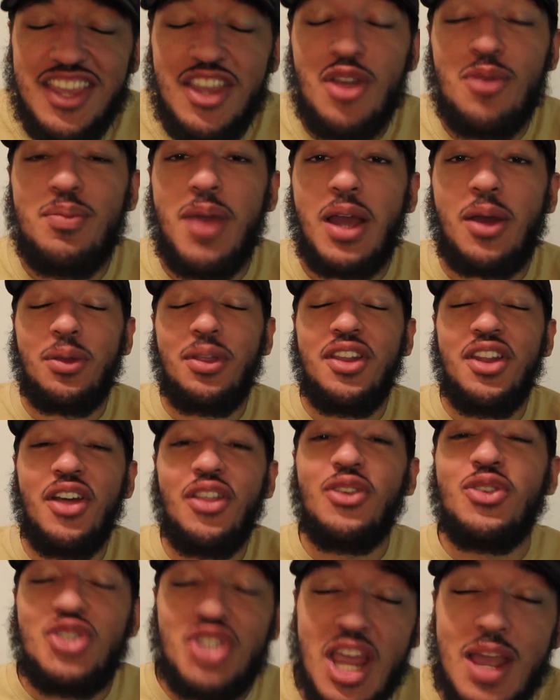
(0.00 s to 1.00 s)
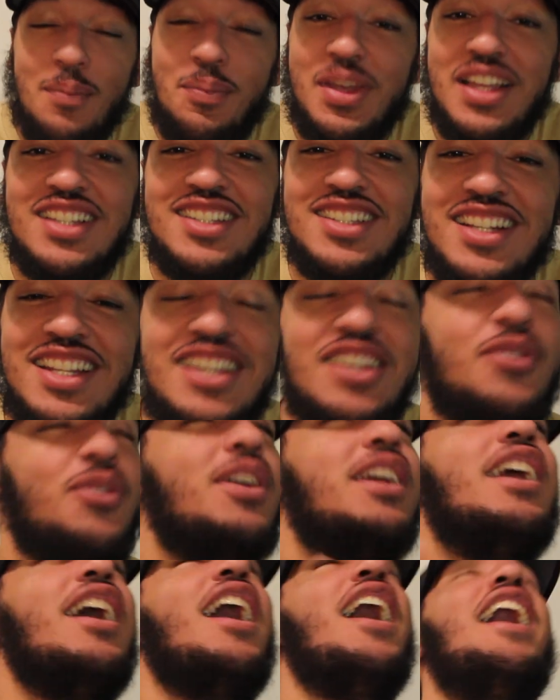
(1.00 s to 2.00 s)
Hugh back with another Champions League
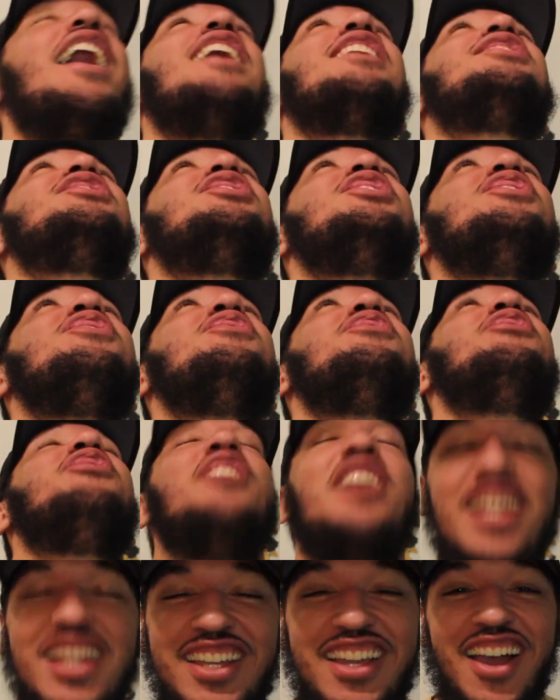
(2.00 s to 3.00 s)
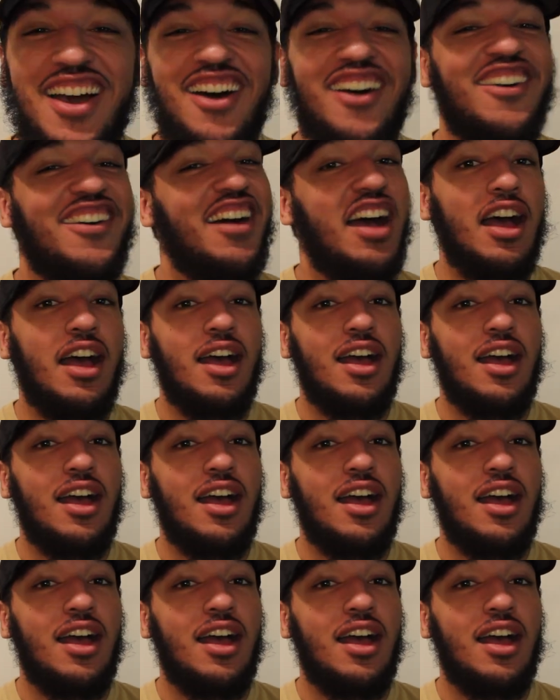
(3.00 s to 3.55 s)
reaction video.